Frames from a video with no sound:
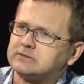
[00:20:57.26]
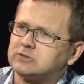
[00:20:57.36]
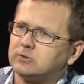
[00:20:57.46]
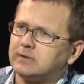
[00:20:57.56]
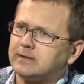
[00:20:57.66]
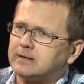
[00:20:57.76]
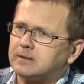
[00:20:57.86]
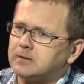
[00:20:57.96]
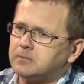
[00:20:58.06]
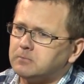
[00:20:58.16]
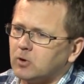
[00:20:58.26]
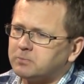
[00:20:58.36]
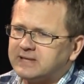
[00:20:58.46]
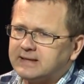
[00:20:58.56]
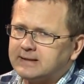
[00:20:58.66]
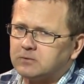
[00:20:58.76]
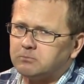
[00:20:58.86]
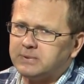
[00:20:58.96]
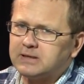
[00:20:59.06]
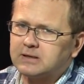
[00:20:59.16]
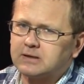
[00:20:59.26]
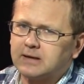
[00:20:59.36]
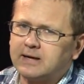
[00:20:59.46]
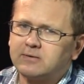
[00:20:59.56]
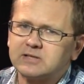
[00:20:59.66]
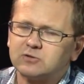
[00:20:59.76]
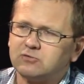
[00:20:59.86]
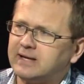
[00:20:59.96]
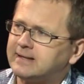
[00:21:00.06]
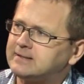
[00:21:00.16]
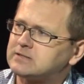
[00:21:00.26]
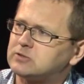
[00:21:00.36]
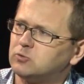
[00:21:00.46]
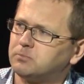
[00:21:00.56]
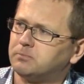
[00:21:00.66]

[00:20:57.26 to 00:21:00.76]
So they obtaining big areas of land,